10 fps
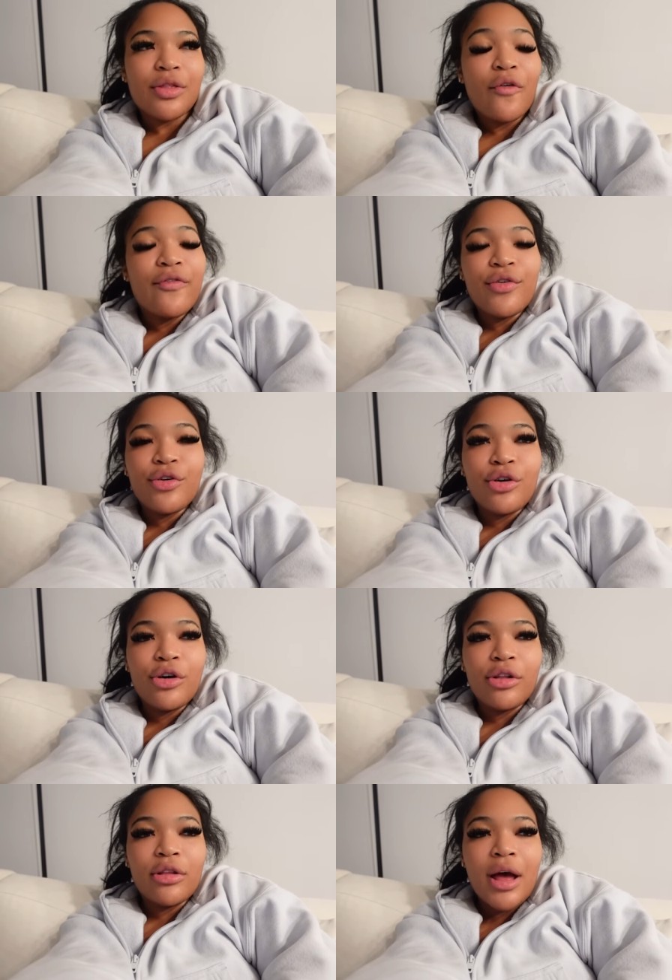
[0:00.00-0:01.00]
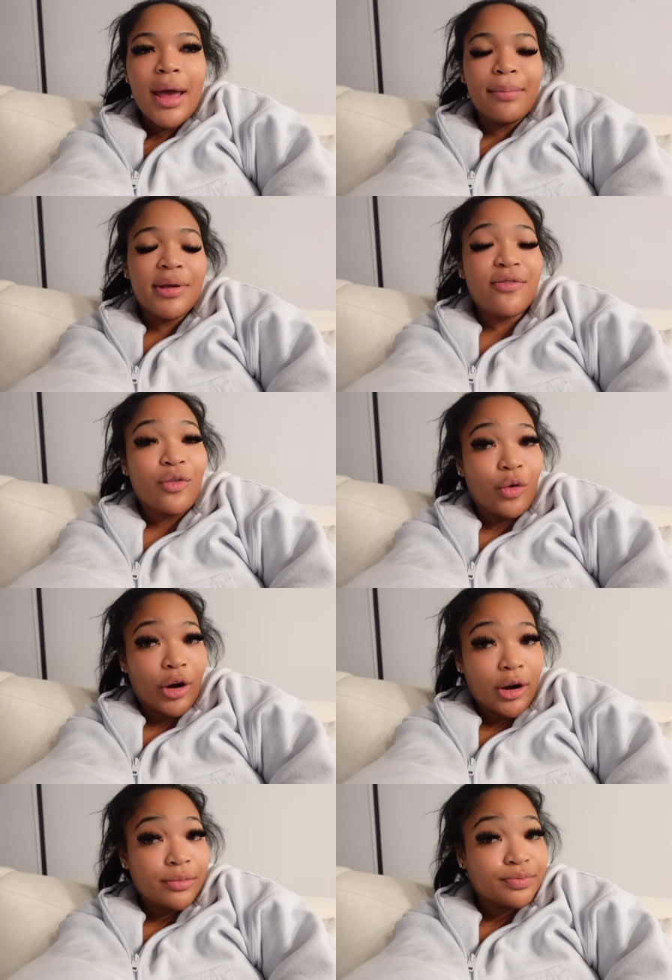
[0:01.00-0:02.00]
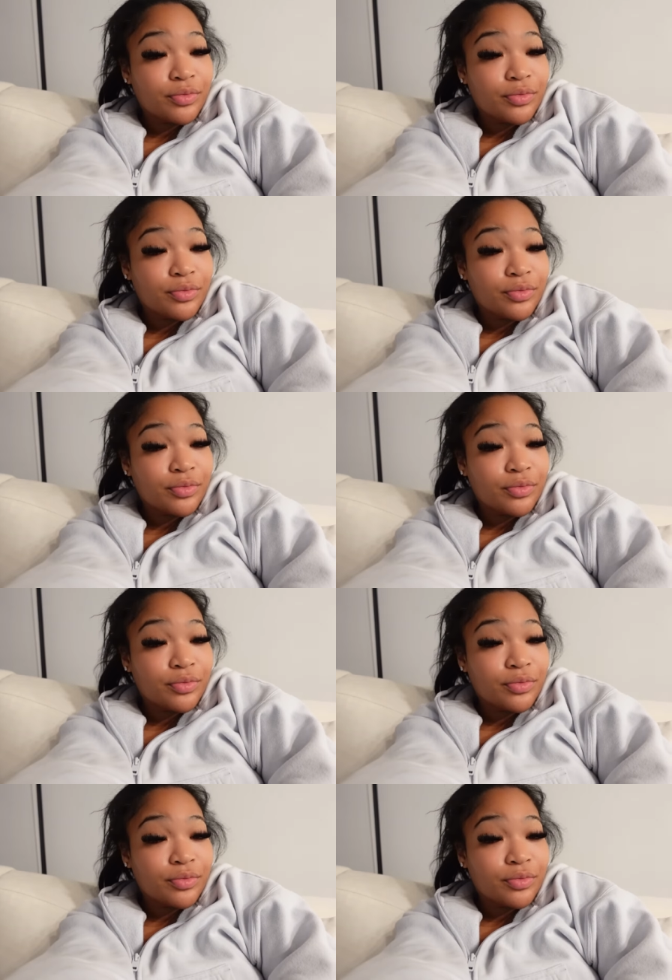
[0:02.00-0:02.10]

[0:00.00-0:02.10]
the full mp4